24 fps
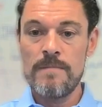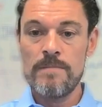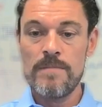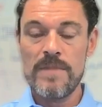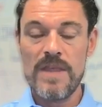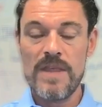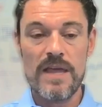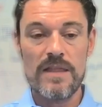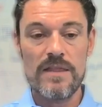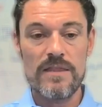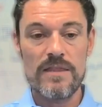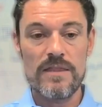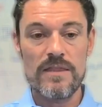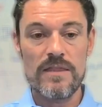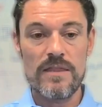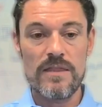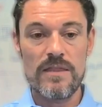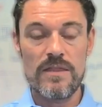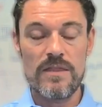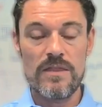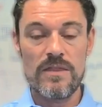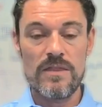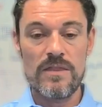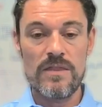And
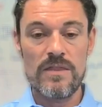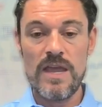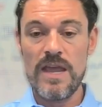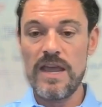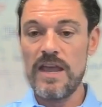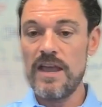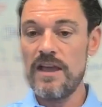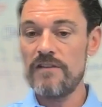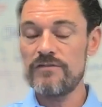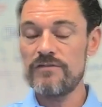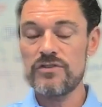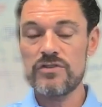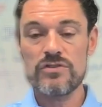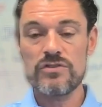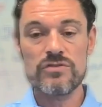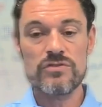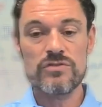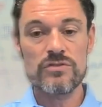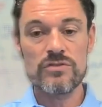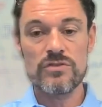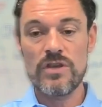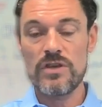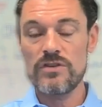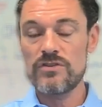
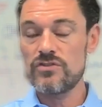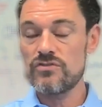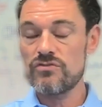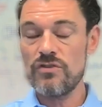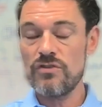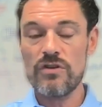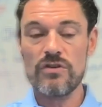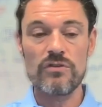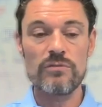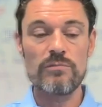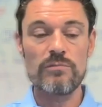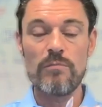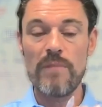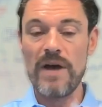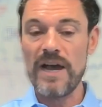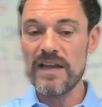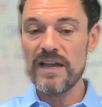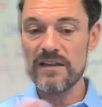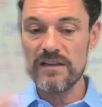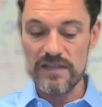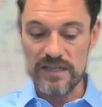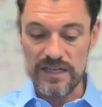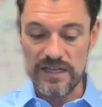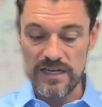they struggled
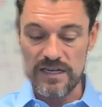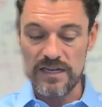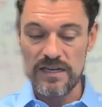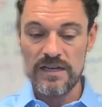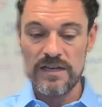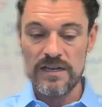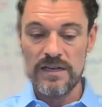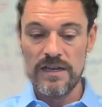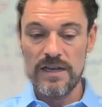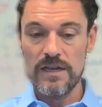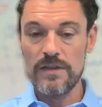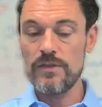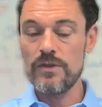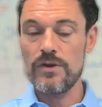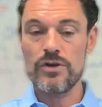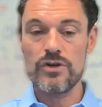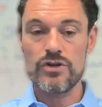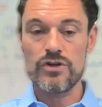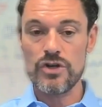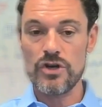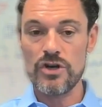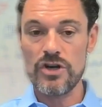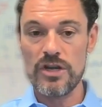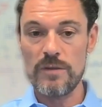mightily in their
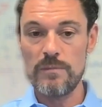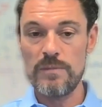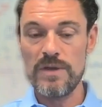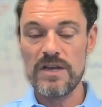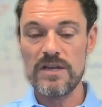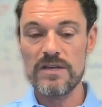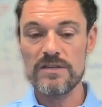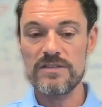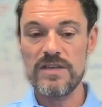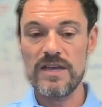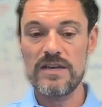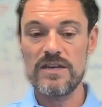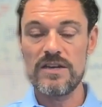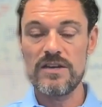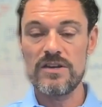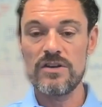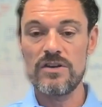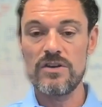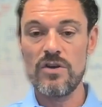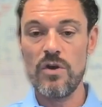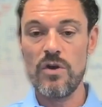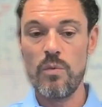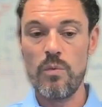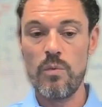journey because they
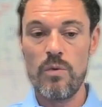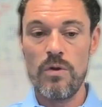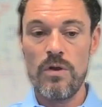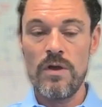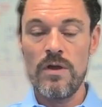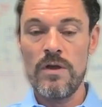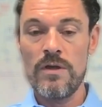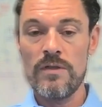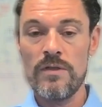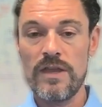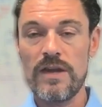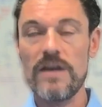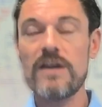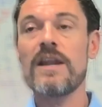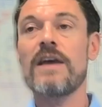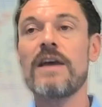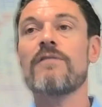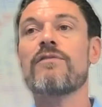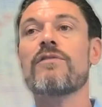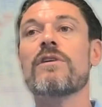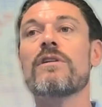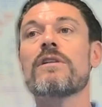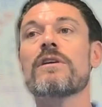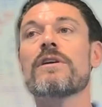didn't
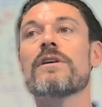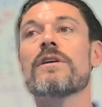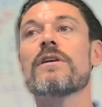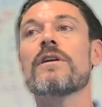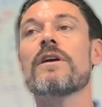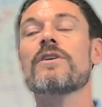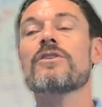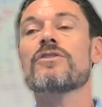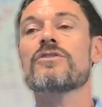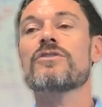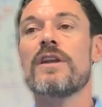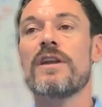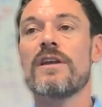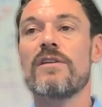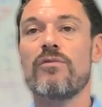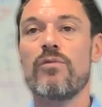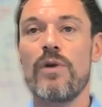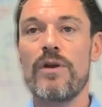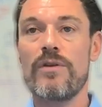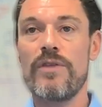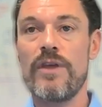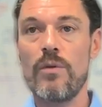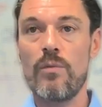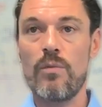have clear understanding of
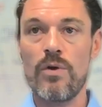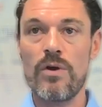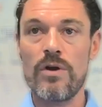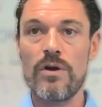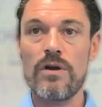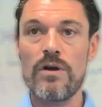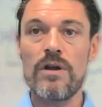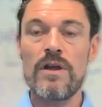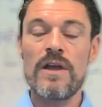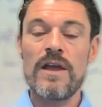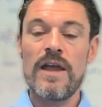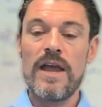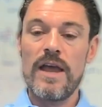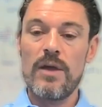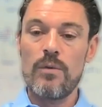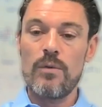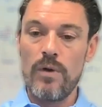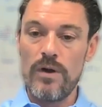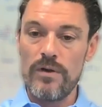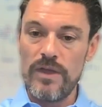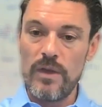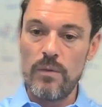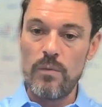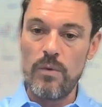where they were and
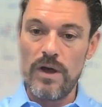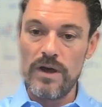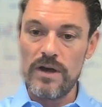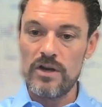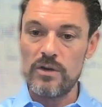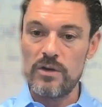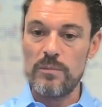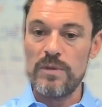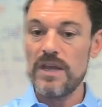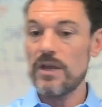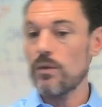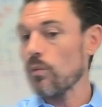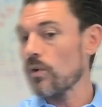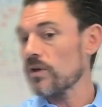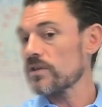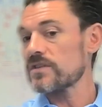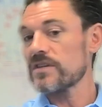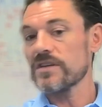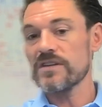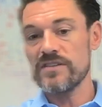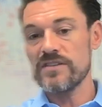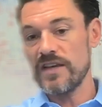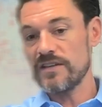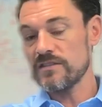where they wanted to be and what
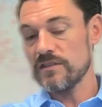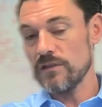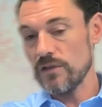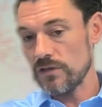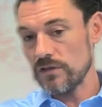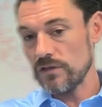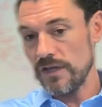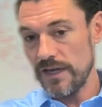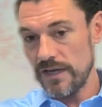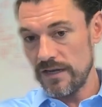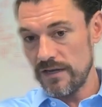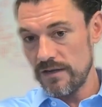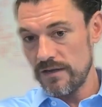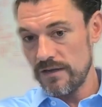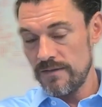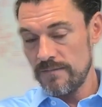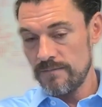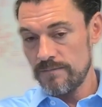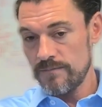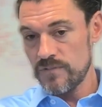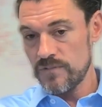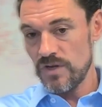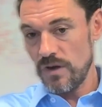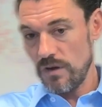success looked like.
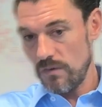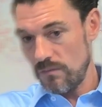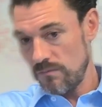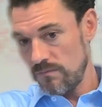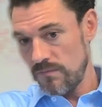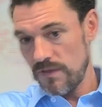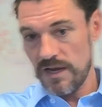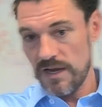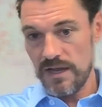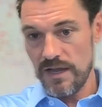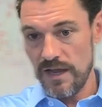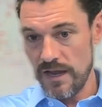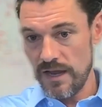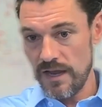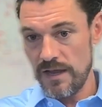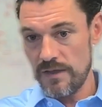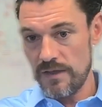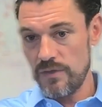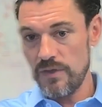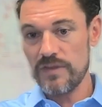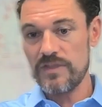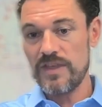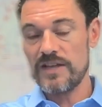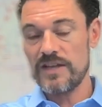I
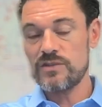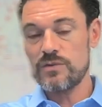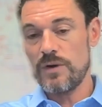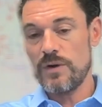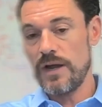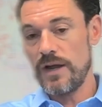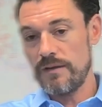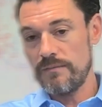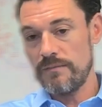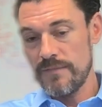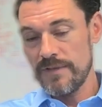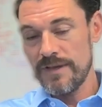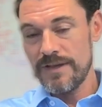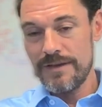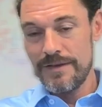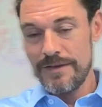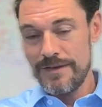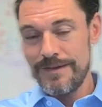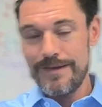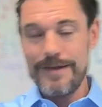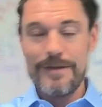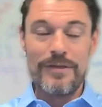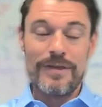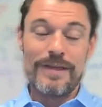think that's what
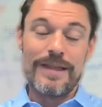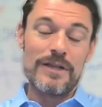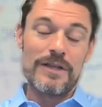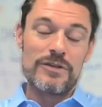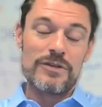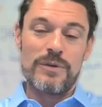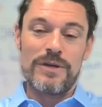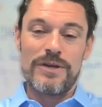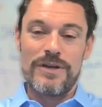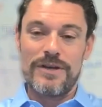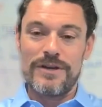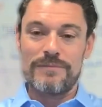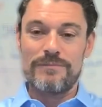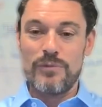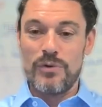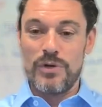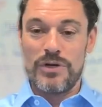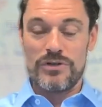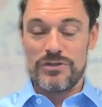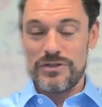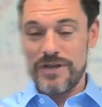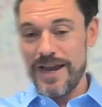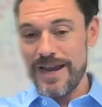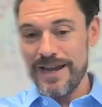what you're
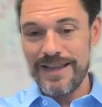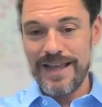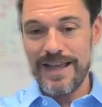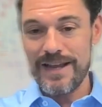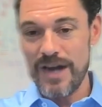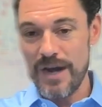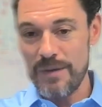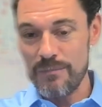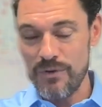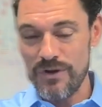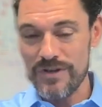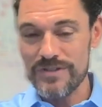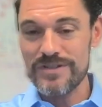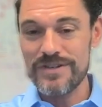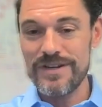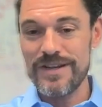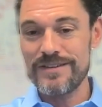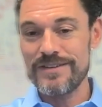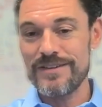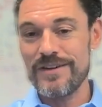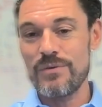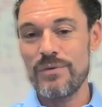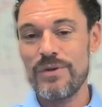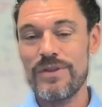saying, and that I'm
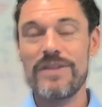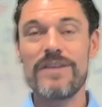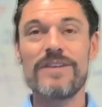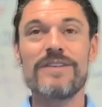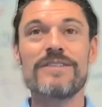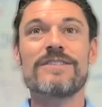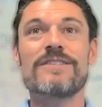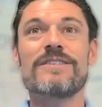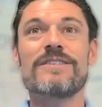resonating with is